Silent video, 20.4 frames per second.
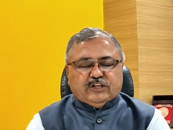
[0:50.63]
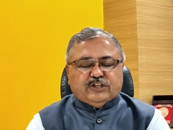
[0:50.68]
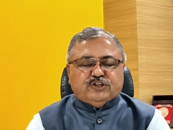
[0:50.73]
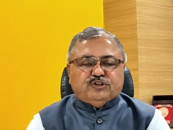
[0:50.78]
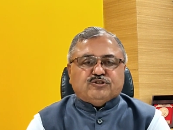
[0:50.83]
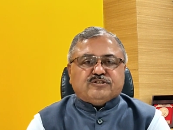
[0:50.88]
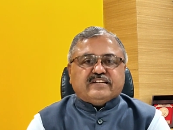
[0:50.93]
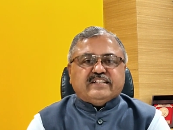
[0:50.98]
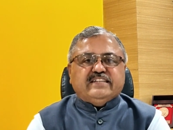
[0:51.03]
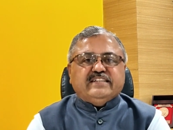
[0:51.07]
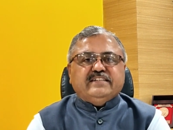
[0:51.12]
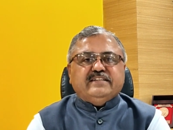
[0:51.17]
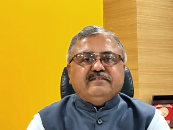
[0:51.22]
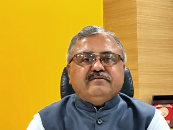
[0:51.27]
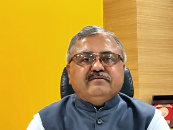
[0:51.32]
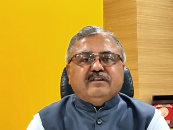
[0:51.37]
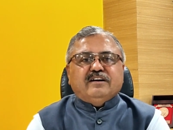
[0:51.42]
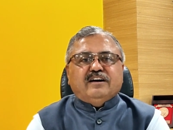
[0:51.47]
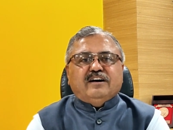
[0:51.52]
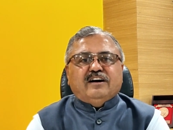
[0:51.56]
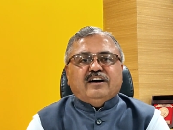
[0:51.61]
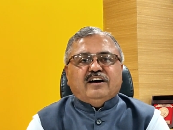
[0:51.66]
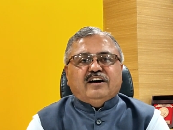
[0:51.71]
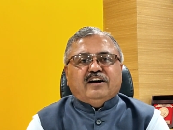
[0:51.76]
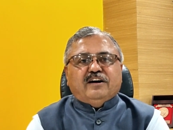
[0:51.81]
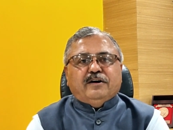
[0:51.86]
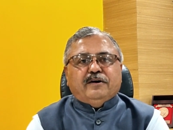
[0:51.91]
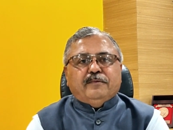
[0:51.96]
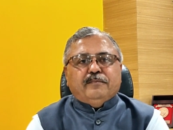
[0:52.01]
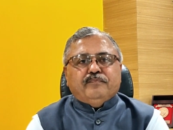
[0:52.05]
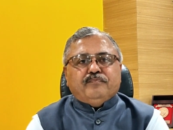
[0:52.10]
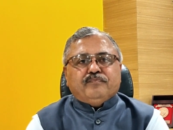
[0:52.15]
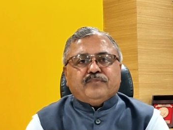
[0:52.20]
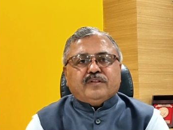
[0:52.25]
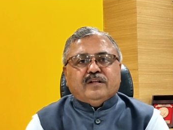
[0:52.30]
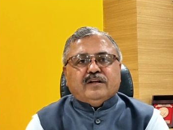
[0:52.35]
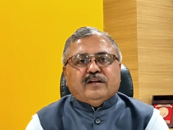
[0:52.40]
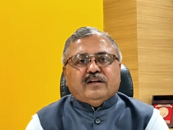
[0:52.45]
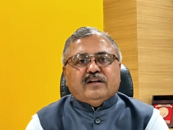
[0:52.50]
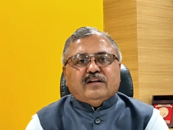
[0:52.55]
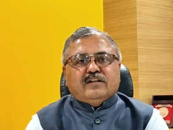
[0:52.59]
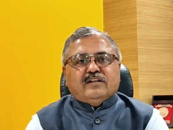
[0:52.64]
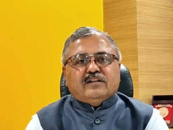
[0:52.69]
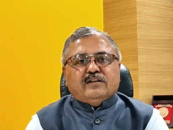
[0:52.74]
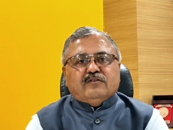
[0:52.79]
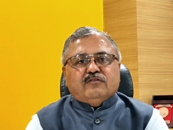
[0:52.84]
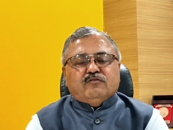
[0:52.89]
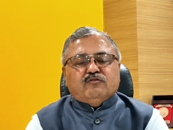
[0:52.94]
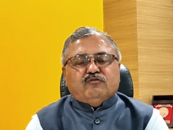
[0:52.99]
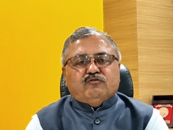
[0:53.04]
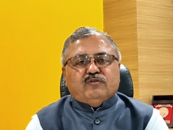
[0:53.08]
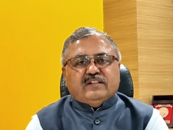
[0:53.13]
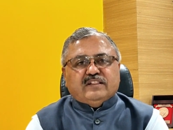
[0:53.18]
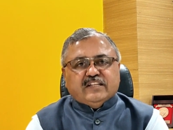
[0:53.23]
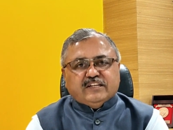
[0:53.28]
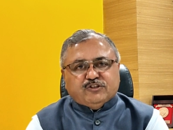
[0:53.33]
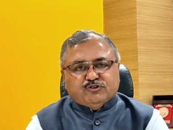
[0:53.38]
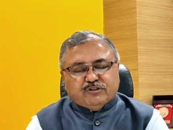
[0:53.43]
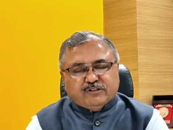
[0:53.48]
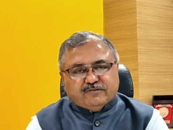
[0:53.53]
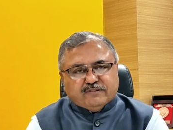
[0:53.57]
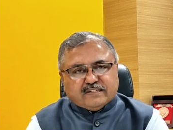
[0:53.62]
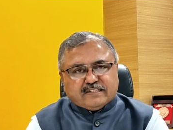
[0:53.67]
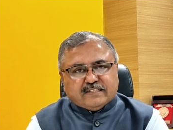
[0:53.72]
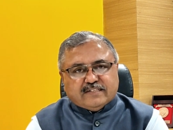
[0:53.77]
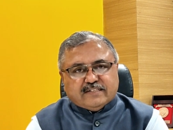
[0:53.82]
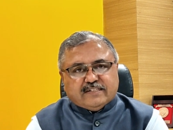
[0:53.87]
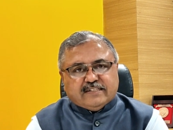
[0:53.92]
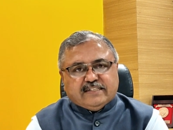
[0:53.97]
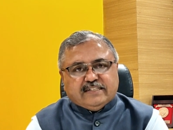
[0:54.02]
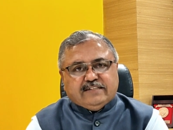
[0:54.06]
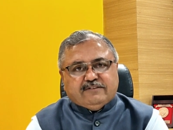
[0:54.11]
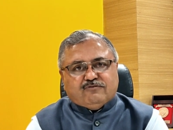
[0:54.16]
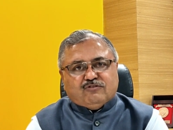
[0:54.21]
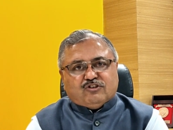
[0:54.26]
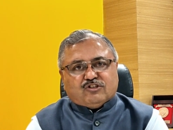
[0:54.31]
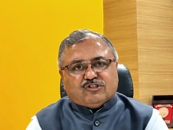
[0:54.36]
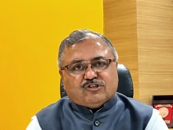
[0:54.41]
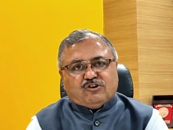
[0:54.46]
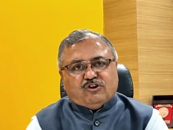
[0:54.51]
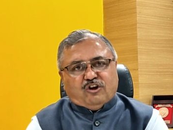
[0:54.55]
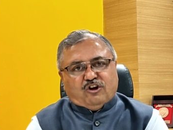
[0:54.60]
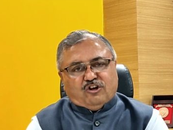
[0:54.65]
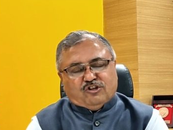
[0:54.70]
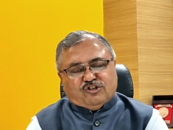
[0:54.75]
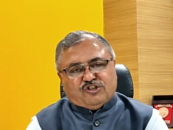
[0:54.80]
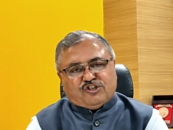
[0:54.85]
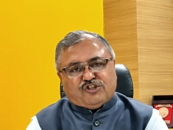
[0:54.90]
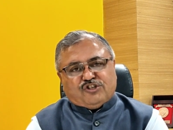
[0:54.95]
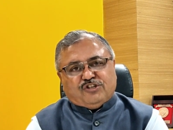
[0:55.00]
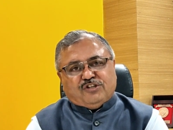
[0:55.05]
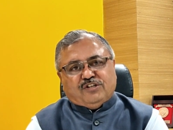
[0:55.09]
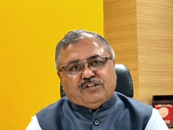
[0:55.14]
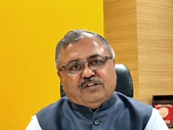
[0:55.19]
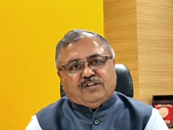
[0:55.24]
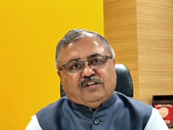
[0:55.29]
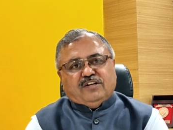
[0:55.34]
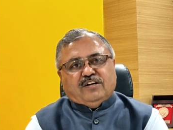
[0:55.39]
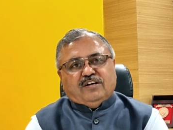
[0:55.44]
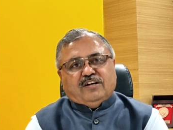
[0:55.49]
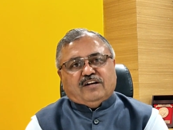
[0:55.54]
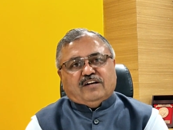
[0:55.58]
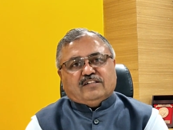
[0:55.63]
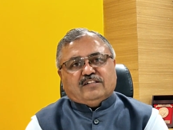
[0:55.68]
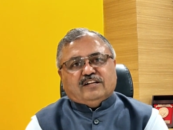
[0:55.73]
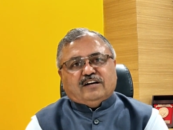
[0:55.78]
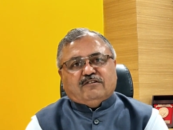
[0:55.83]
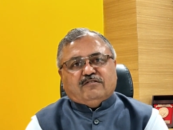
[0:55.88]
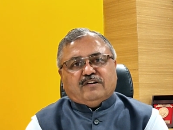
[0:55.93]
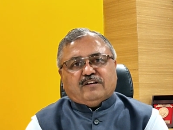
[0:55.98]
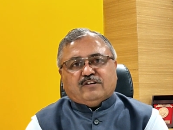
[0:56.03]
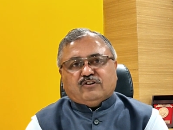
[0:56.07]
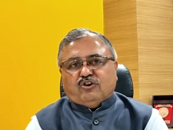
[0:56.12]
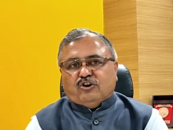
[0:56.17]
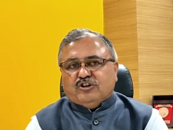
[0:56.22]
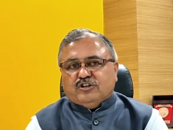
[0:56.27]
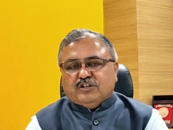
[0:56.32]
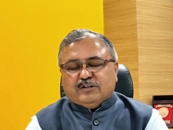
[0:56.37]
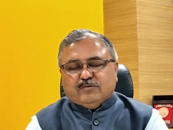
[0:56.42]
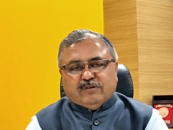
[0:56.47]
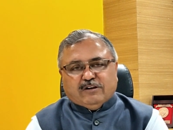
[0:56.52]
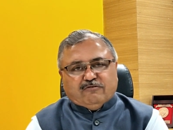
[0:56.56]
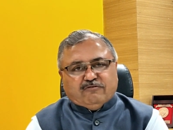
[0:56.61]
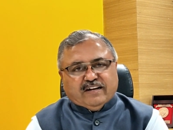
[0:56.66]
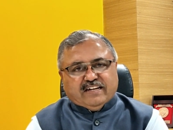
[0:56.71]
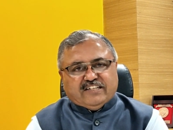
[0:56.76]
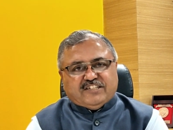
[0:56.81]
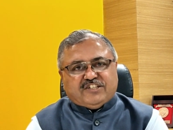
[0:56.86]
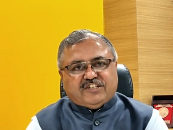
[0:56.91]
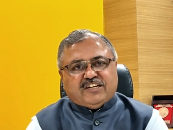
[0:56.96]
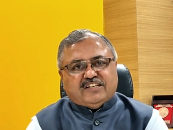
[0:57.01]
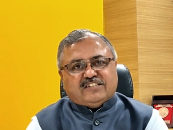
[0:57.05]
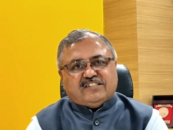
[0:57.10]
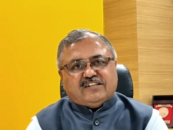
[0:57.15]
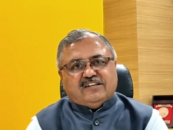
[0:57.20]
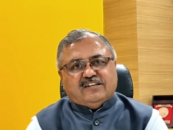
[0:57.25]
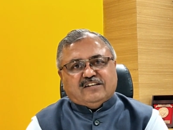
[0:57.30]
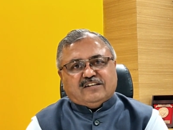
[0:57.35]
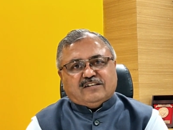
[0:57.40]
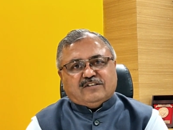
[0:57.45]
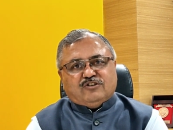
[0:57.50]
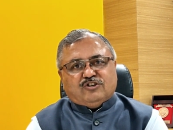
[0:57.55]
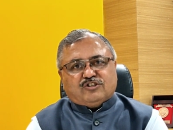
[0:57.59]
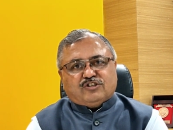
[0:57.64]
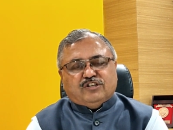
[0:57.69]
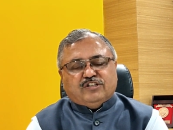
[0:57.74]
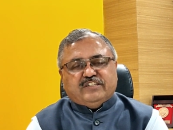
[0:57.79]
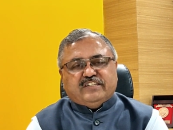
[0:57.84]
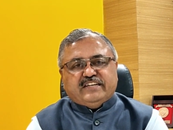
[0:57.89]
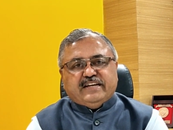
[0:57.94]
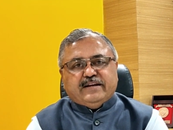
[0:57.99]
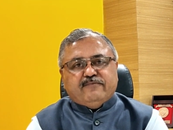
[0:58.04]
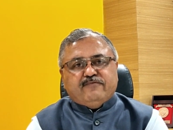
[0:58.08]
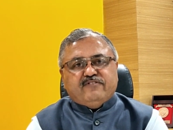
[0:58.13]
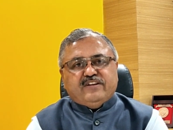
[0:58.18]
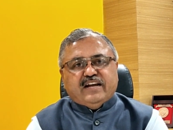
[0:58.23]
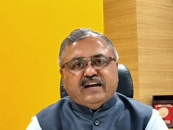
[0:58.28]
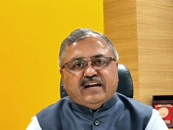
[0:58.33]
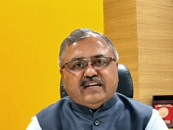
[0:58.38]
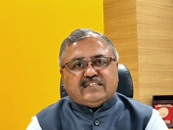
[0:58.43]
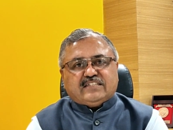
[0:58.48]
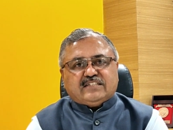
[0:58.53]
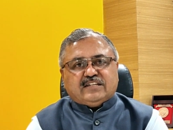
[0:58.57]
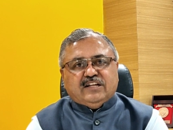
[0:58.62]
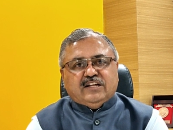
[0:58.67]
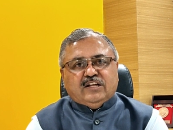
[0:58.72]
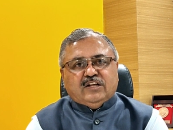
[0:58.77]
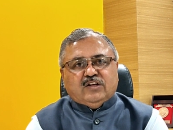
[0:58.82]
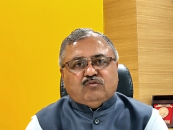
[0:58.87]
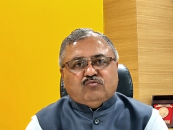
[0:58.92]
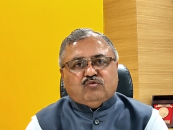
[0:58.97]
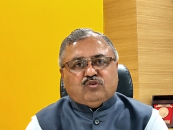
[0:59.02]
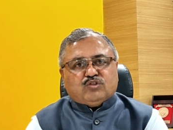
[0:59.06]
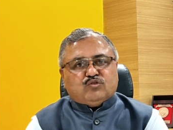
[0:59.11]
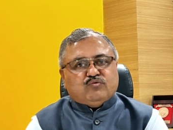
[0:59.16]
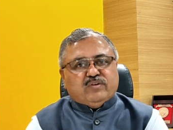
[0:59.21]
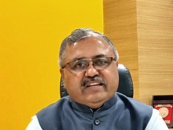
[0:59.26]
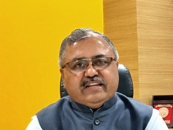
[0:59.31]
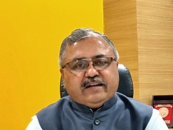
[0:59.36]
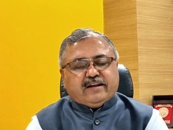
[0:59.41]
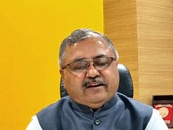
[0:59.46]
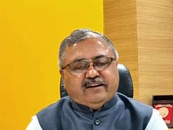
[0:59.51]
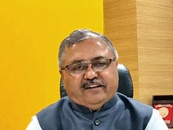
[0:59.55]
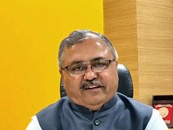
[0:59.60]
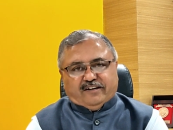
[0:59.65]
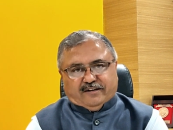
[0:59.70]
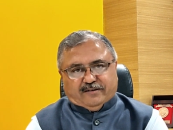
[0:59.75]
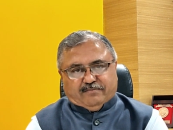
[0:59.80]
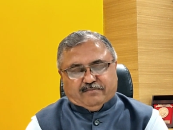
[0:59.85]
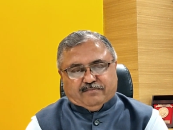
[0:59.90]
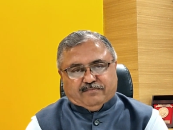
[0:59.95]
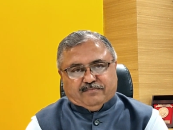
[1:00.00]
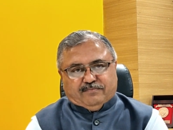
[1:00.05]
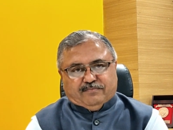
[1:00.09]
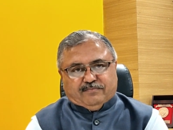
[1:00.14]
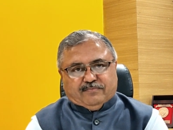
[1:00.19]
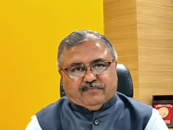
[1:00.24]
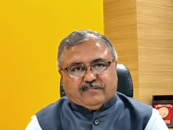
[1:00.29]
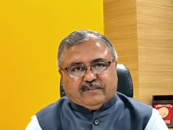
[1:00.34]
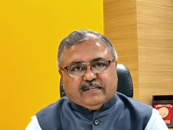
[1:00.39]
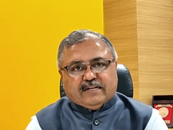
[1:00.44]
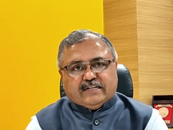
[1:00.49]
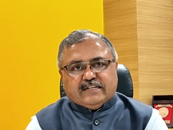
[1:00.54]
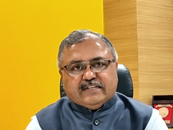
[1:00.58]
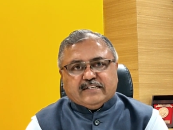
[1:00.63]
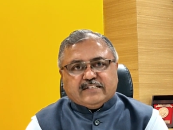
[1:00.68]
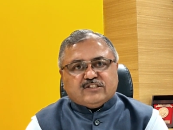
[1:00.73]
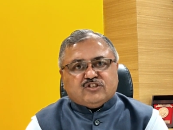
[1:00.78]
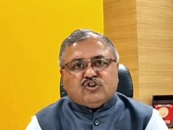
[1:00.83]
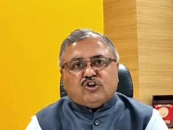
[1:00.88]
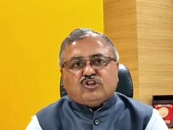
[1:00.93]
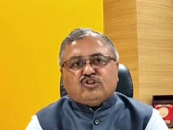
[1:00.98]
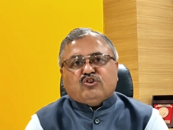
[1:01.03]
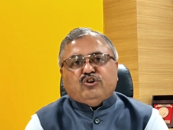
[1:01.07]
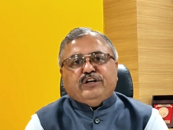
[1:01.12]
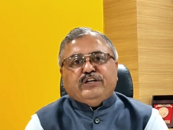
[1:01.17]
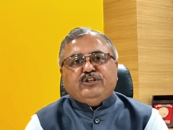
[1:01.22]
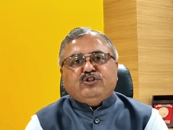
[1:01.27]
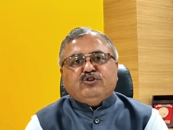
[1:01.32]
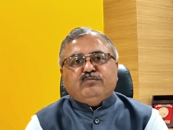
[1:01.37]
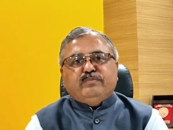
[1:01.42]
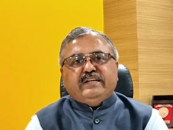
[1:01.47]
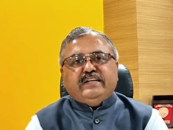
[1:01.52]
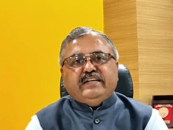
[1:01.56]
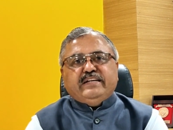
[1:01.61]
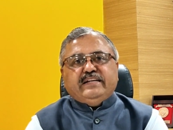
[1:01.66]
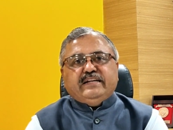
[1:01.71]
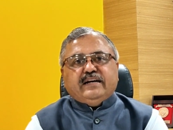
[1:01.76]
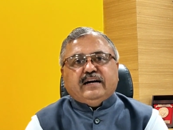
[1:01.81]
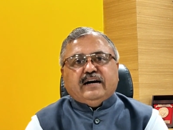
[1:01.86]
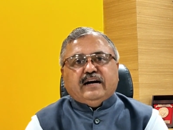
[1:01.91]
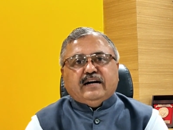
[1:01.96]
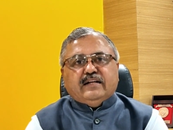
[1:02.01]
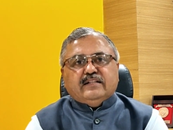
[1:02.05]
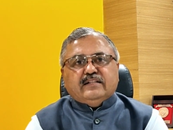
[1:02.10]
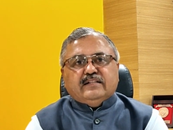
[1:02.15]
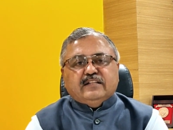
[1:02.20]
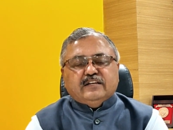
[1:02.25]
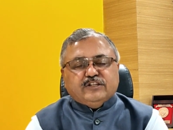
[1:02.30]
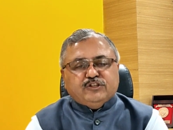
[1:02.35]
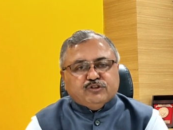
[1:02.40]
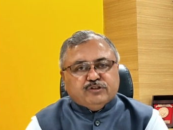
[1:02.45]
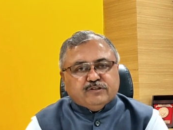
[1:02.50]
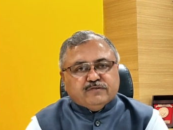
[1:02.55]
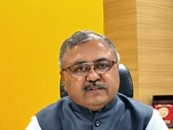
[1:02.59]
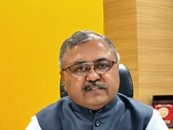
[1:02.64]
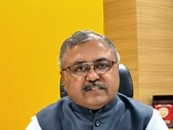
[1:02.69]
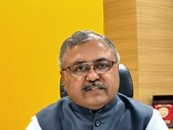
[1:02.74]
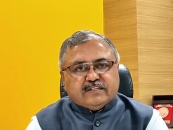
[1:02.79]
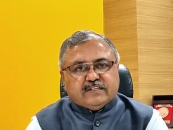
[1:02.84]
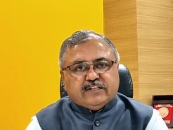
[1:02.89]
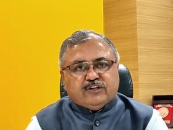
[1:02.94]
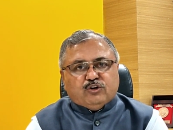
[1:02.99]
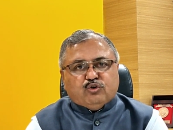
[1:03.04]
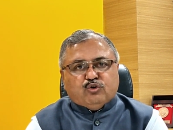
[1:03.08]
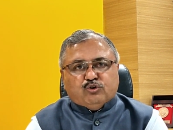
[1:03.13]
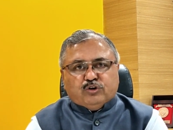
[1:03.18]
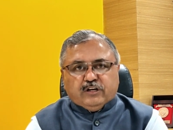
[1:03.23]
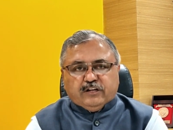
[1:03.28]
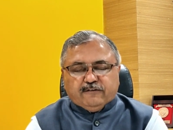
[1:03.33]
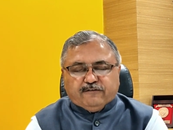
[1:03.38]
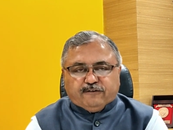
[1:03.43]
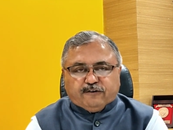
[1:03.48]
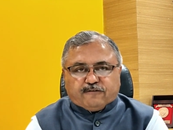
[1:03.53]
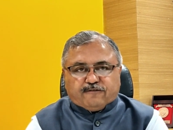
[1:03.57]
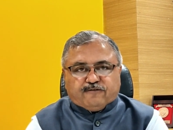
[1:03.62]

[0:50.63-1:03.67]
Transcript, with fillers: You see, uh, when the university was launched, uh, the, our Honorable Vice Chancellor Dr. J.M. Vyas was very clear that it is not going to be the university only for